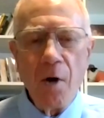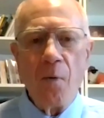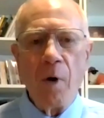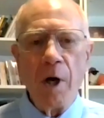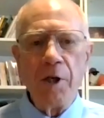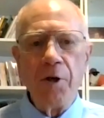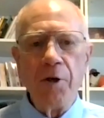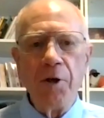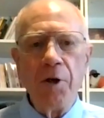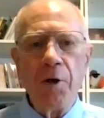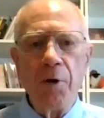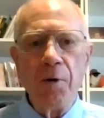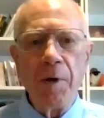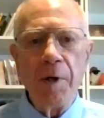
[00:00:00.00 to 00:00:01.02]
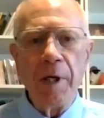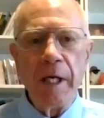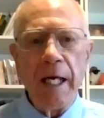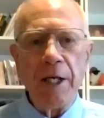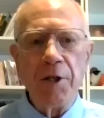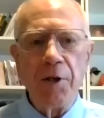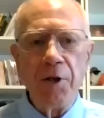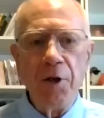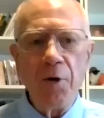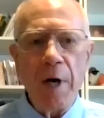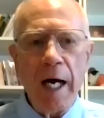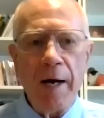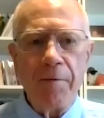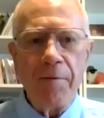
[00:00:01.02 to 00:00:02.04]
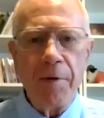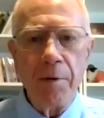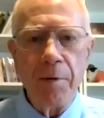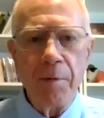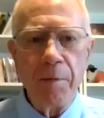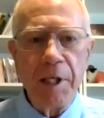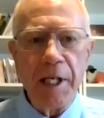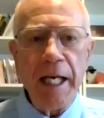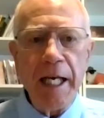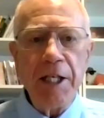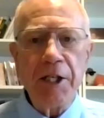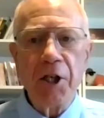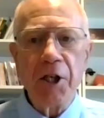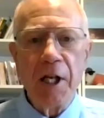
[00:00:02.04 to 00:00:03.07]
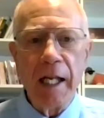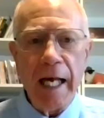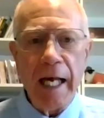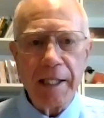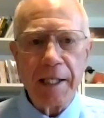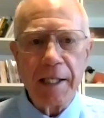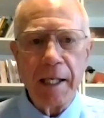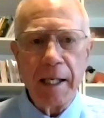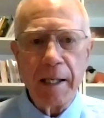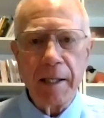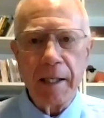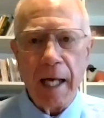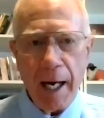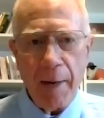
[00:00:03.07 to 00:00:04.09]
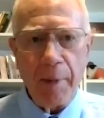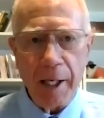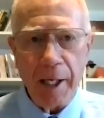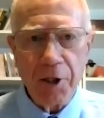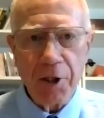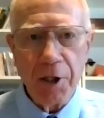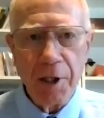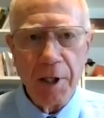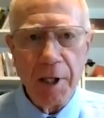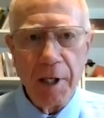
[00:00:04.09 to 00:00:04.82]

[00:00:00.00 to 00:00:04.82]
What you do is you have to teach less topics